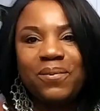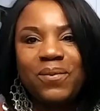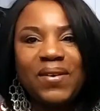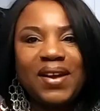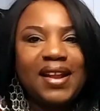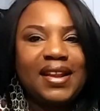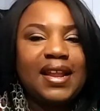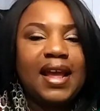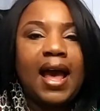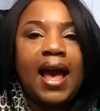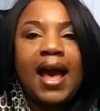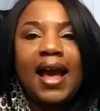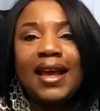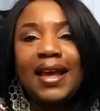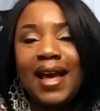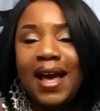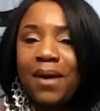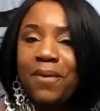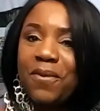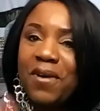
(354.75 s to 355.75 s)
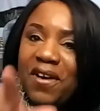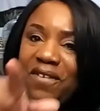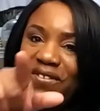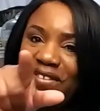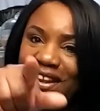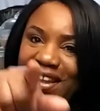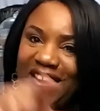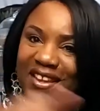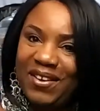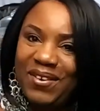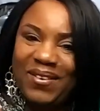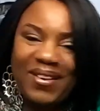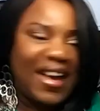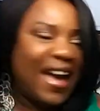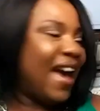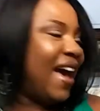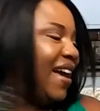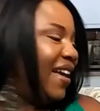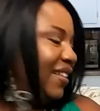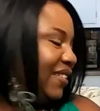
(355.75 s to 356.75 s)
one. I got one for you
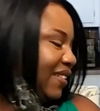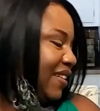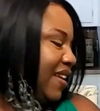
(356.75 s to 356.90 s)
guys.